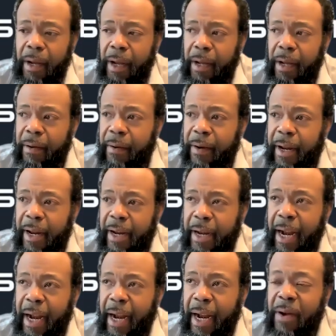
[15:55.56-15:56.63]
Yeah
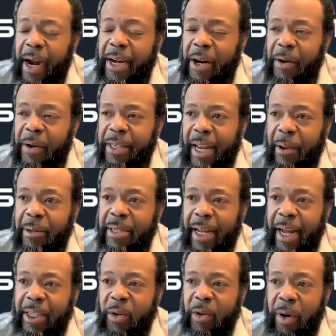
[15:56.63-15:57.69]
and I know I know I said that was the
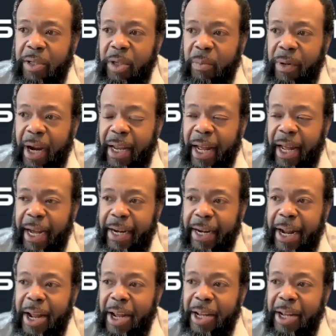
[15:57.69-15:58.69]
last question, but I lied.